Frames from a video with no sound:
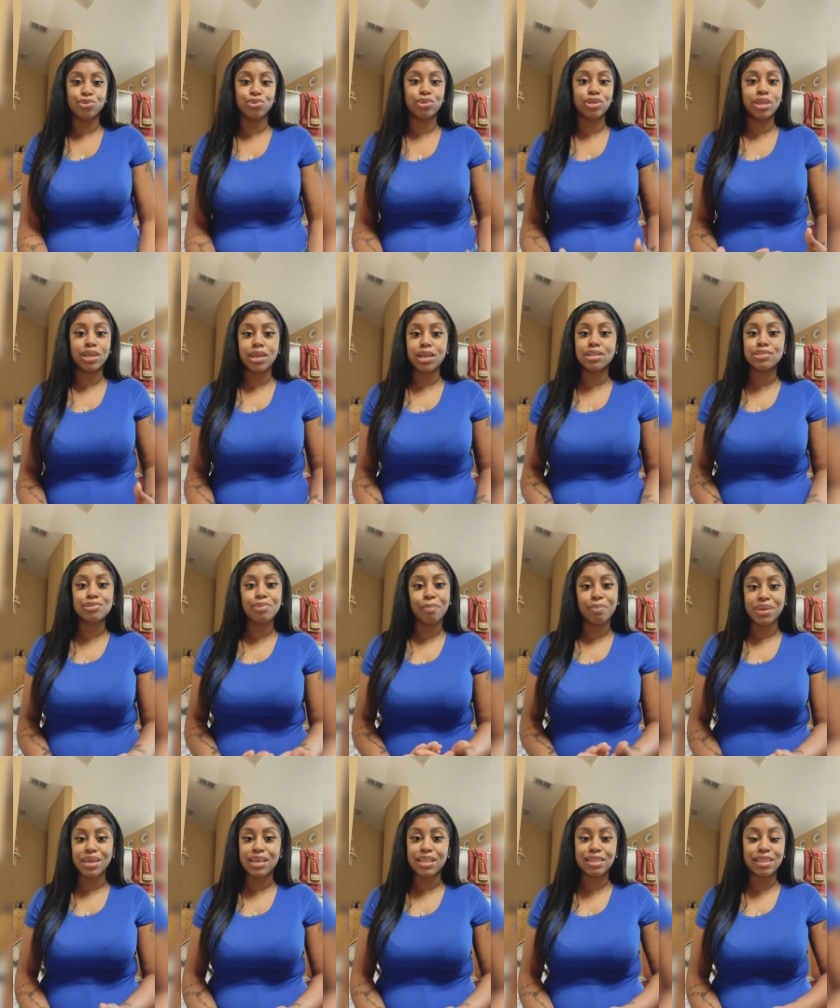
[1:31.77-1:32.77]
Kids are
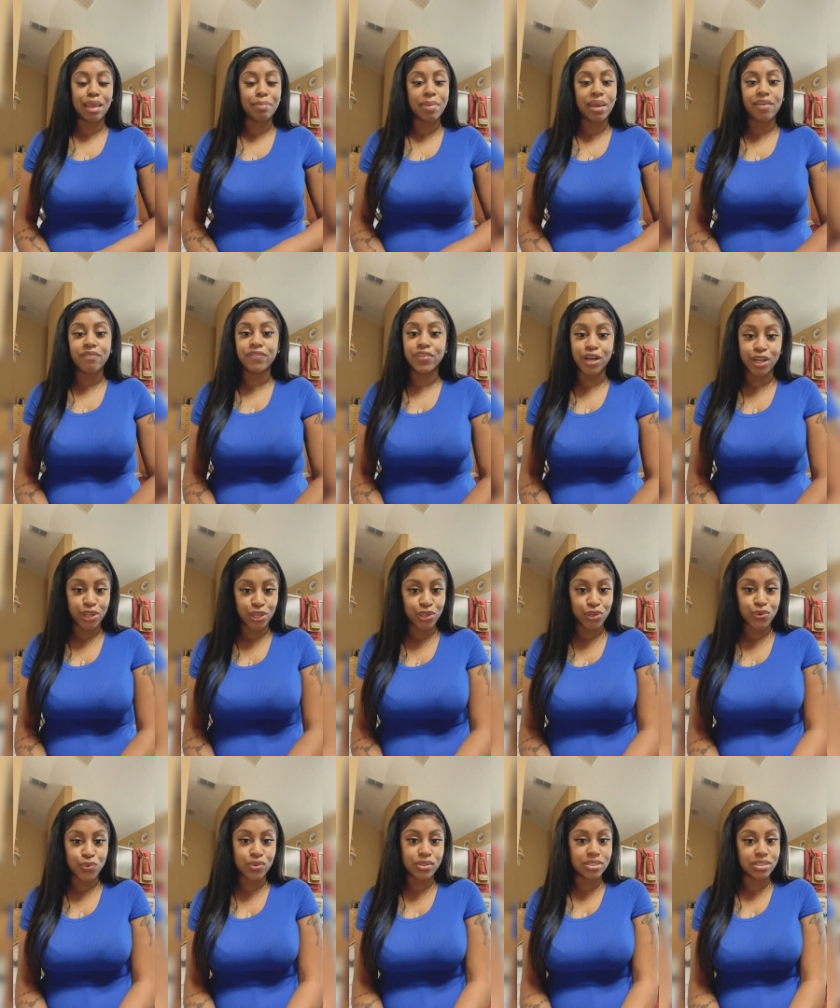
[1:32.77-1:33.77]
mean, they make fun of
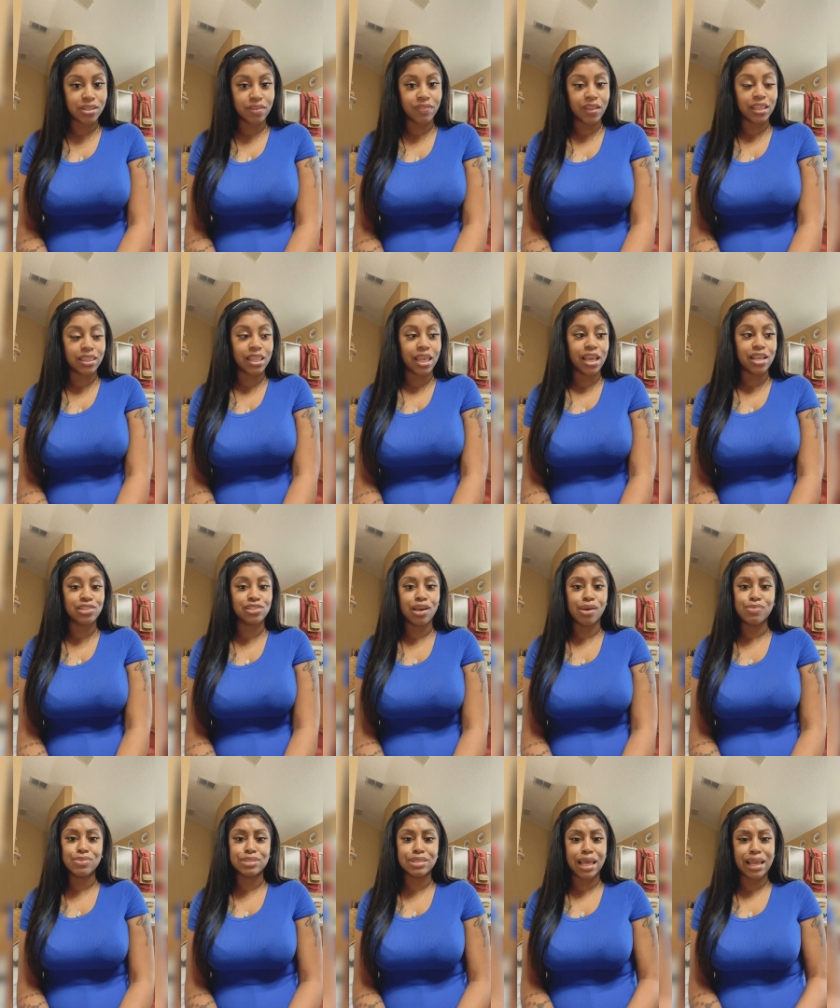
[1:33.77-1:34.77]
you and stuff like that. So I
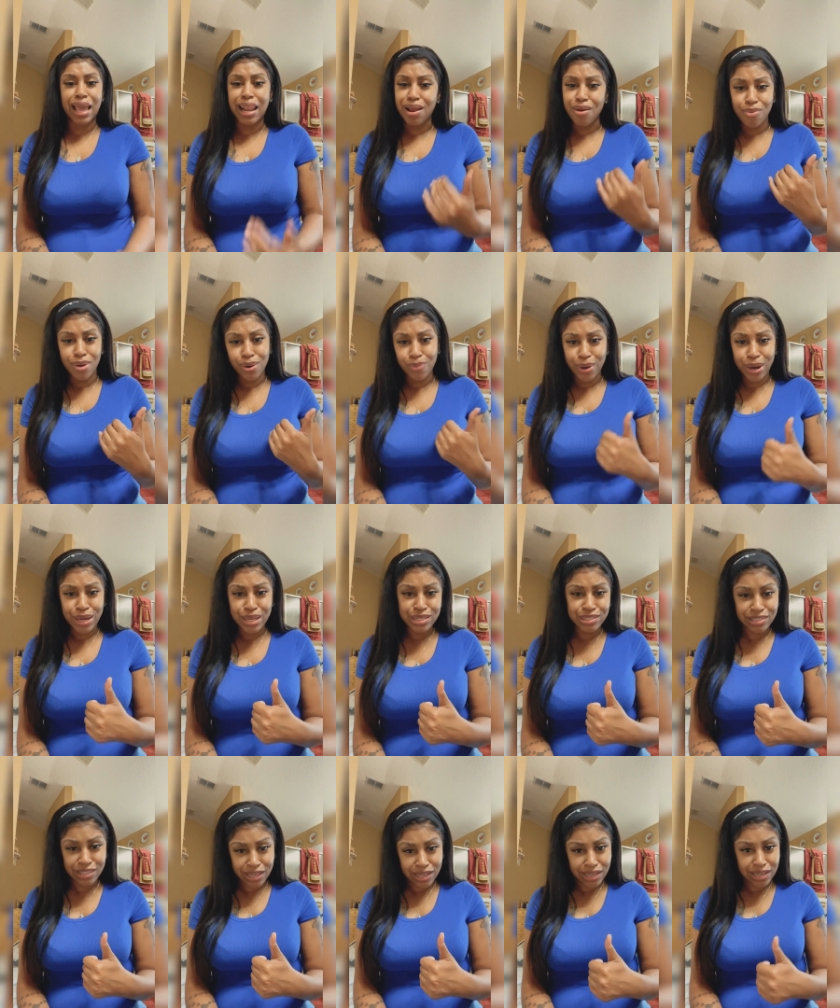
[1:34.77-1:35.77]
was like, I don't want to wear these
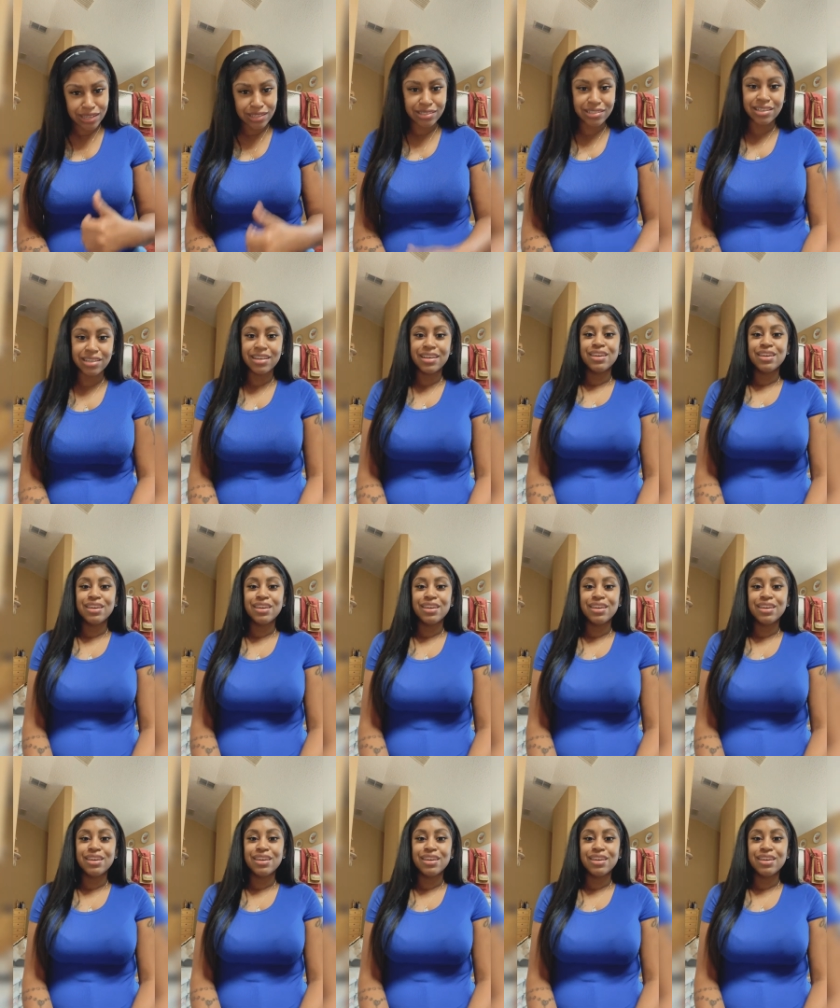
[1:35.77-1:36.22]
things.